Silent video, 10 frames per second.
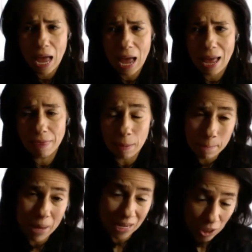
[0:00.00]
at the
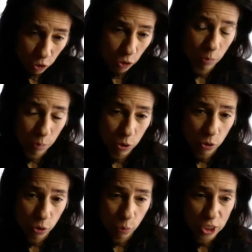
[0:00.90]
master
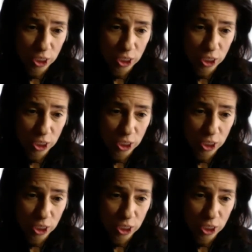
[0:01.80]
computer, which